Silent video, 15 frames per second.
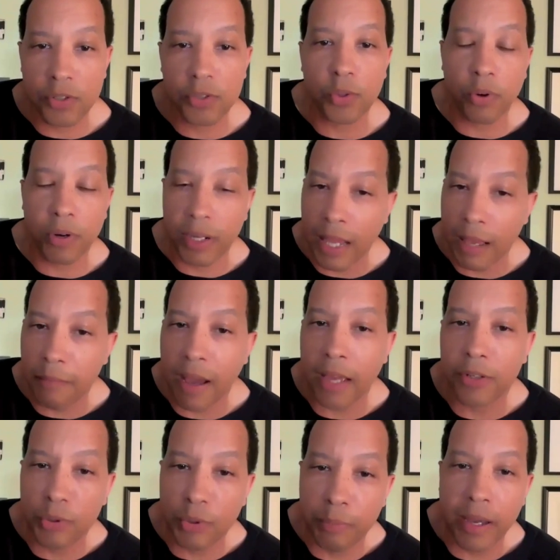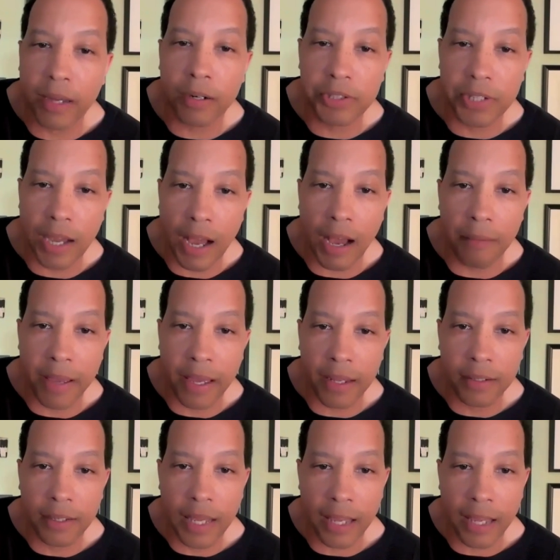your story and they might do a better job
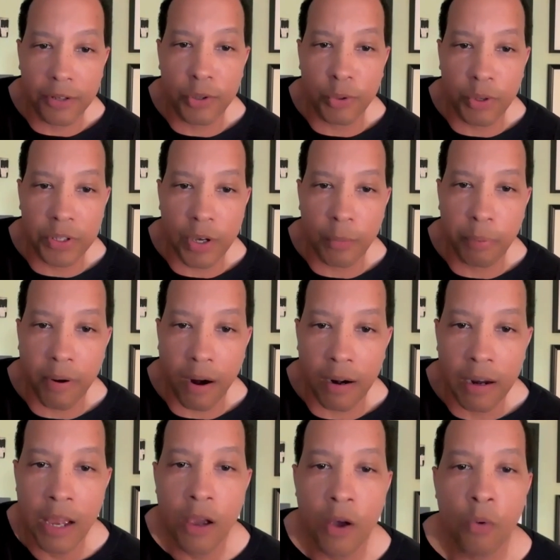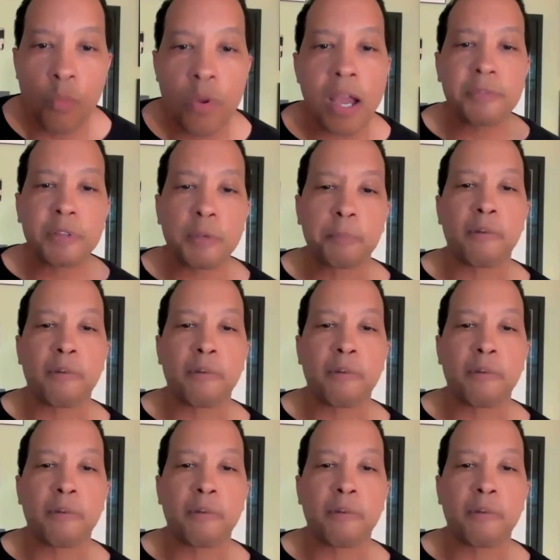at doing your part. We have to